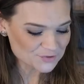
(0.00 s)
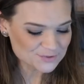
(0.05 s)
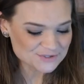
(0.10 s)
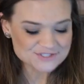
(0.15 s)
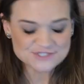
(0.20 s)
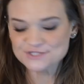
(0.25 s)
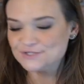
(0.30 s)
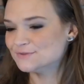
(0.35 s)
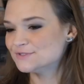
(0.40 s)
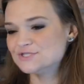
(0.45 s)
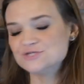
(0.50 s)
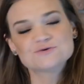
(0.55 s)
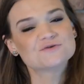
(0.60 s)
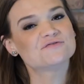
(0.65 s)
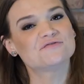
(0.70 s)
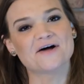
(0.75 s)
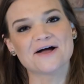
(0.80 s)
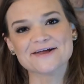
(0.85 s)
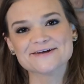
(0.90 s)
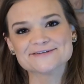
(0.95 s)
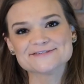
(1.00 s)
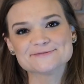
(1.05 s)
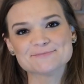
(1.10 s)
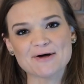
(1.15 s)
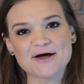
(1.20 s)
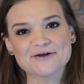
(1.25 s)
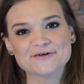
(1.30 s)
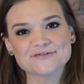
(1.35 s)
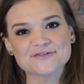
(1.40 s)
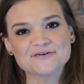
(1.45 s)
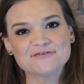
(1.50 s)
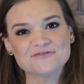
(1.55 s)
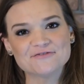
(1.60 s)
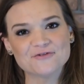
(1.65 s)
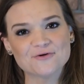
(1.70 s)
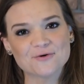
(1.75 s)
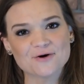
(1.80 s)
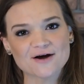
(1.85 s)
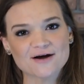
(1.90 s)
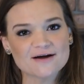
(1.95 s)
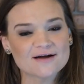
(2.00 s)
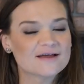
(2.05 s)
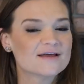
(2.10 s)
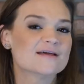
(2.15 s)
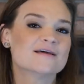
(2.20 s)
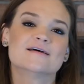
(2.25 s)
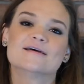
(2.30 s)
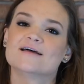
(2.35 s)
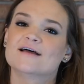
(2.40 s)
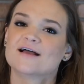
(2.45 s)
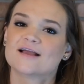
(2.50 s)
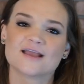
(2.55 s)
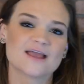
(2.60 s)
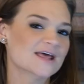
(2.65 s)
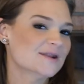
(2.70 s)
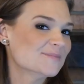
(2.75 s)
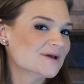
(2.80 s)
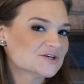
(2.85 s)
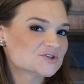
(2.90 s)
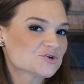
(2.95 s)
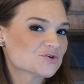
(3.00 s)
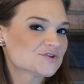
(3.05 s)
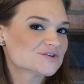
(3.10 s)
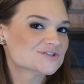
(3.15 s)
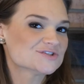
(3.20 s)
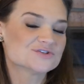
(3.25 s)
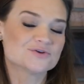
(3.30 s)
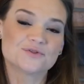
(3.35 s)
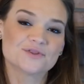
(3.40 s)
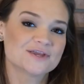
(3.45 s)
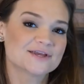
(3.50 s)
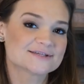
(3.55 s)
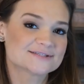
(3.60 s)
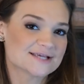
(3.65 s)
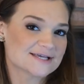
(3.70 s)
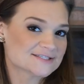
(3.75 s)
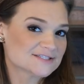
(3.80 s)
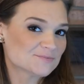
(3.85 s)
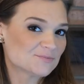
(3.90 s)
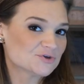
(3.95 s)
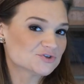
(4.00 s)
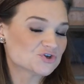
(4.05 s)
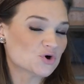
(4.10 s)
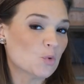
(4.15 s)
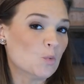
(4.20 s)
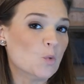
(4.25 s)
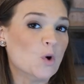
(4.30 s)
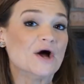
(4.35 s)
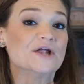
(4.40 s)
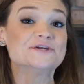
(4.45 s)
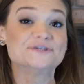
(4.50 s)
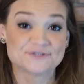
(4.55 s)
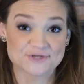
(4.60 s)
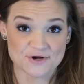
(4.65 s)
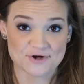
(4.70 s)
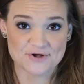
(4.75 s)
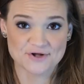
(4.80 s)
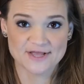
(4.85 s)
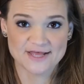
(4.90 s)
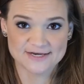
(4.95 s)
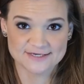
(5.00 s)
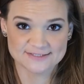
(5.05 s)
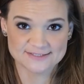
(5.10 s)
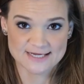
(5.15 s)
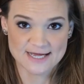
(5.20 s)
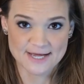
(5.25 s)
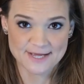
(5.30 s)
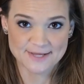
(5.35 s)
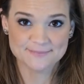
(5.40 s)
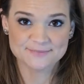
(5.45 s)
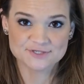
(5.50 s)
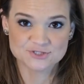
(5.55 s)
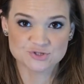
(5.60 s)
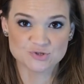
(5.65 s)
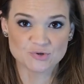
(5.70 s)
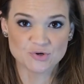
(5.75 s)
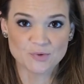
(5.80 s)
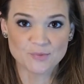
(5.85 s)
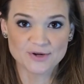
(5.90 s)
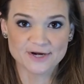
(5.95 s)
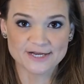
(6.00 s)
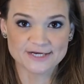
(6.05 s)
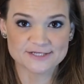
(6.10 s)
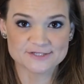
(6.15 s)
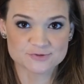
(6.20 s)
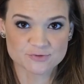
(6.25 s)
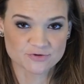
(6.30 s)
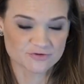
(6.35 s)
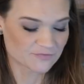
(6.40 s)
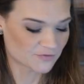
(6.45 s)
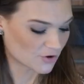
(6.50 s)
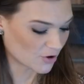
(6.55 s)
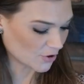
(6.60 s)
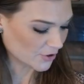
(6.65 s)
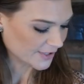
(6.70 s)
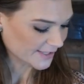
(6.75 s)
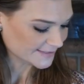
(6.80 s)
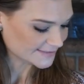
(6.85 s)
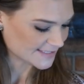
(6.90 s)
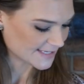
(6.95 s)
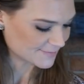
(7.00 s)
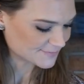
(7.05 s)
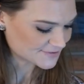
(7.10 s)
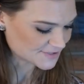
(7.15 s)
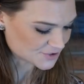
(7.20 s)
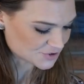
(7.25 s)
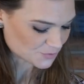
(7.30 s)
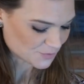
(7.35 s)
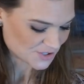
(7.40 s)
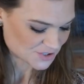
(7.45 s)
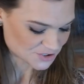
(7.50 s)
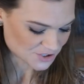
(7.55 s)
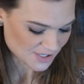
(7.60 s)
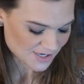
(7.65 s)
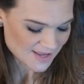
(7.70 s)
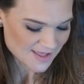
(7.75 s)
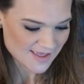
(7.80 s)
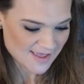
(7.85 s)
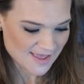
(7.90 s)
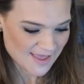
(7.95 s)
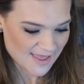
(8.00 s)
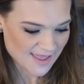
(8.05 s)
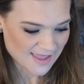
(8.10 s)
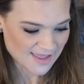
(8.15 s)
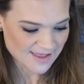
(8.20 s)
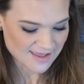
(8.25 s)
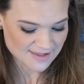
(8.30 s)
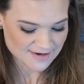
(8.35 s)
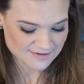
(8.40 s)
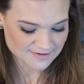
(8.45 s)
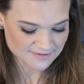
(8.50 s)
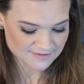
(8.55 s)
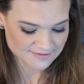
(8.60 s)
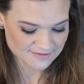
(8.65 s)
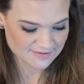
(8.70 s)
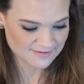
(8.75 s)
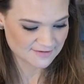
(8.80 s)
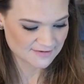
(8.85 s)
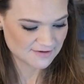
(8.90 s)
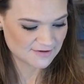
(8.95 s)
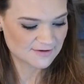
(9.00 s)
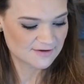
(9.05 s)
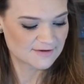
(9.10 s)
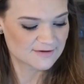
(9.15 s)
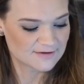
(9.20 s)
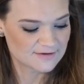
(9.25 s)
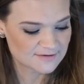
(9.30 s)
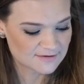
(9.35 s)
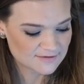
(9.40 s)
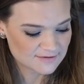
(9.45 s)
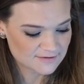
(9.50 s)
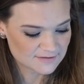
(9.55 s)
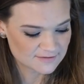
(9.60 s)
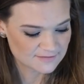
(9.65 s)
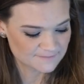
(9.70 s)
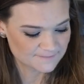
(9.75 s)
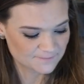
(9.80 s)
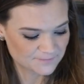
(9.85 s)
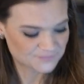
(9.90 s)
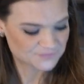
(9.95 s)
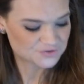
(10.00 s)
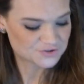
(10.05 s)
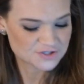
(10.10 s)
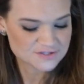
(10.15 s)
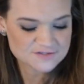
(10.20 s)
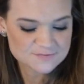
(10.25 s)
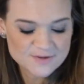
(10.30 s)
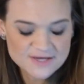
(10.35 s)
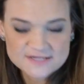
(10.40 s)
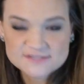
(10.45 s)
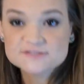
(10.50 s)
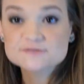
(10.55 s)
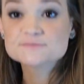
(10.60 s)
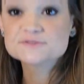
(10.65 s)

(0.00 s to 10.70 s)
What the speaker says: would do is you would find a spot on the floor. Again, make sure this is only accessible to one dog at a time because you don't want any sort of guarding type situation. And just make some